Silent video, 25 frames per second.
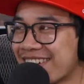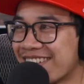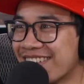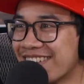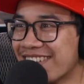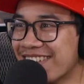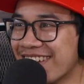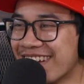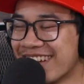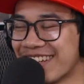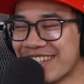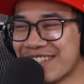her,
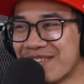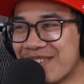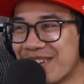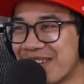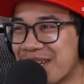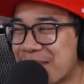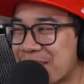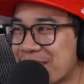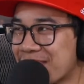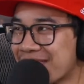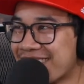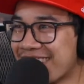dude. I just wanted
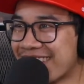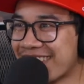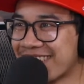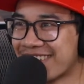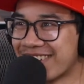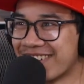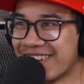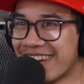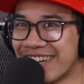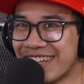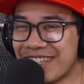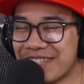to
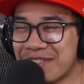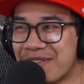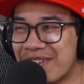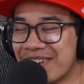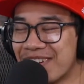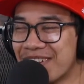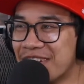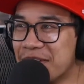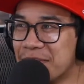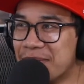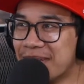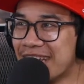protect her. I just
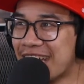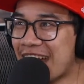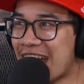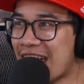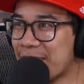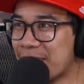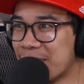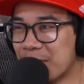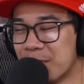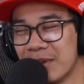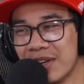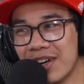wanted to be
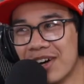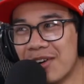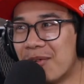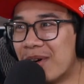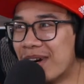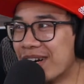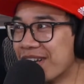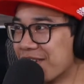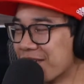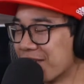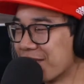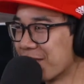happy. We all
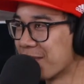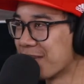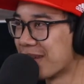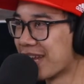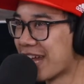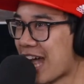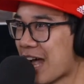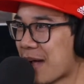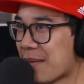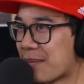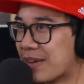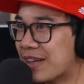wanted her to be
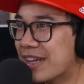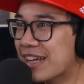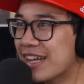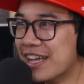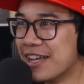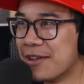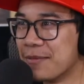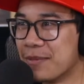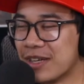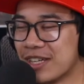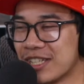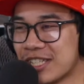happy
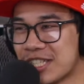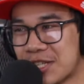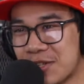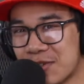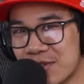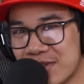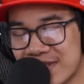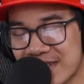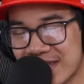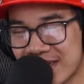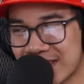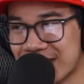because she
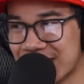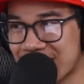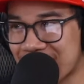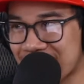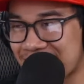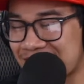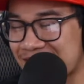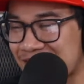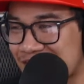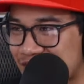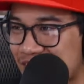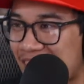was just
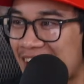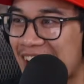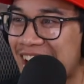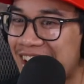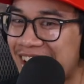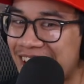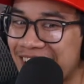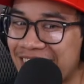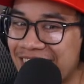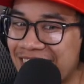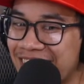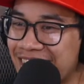this
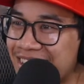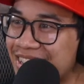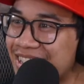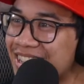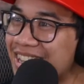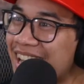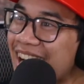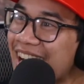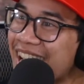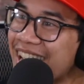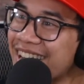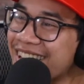shining
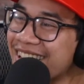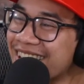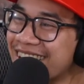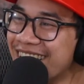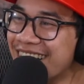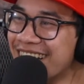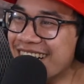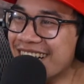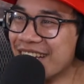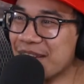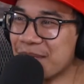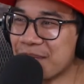light
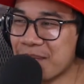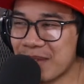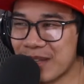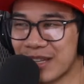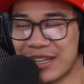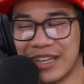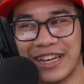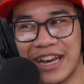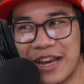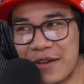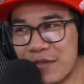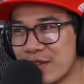
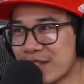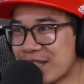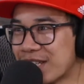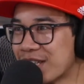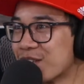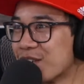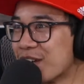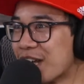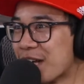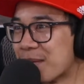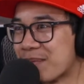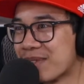in every
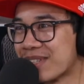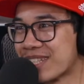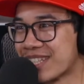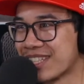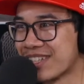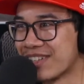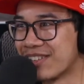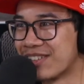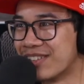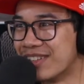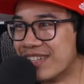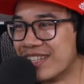single
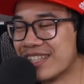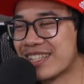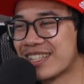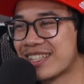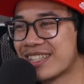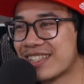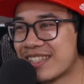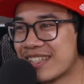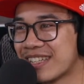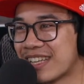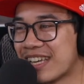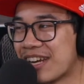episode.
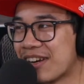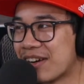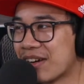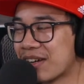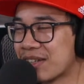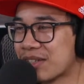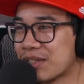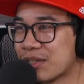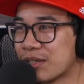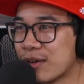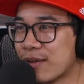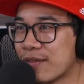This
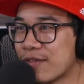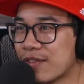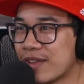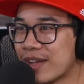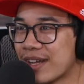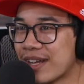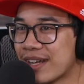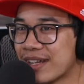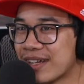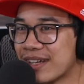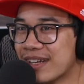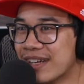character of
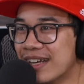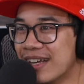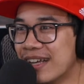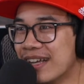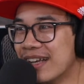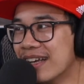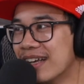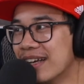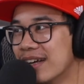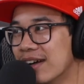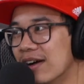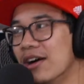like,
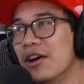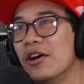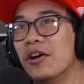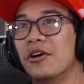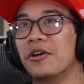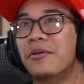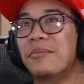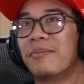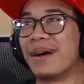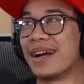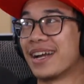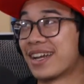
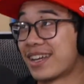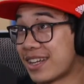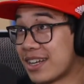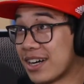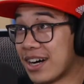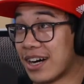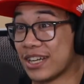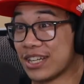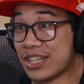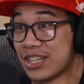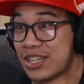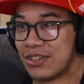oh my
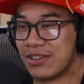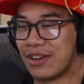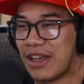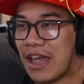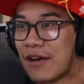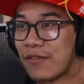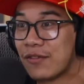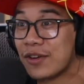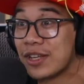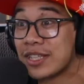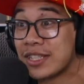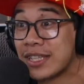gosh, dude.
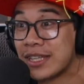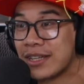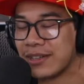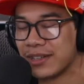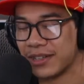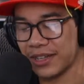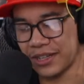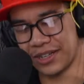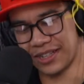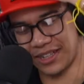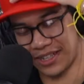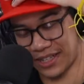Every
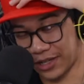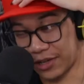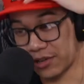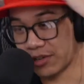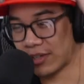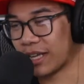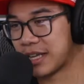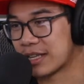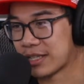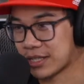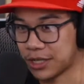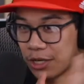single
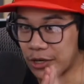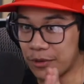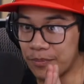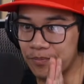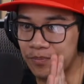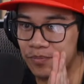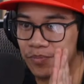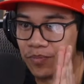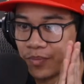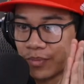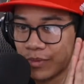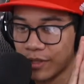okay, so
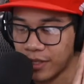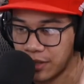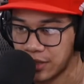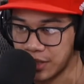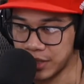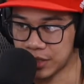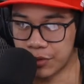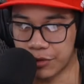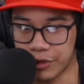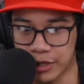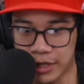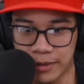the
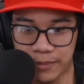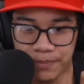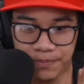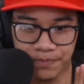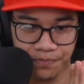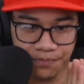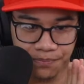story,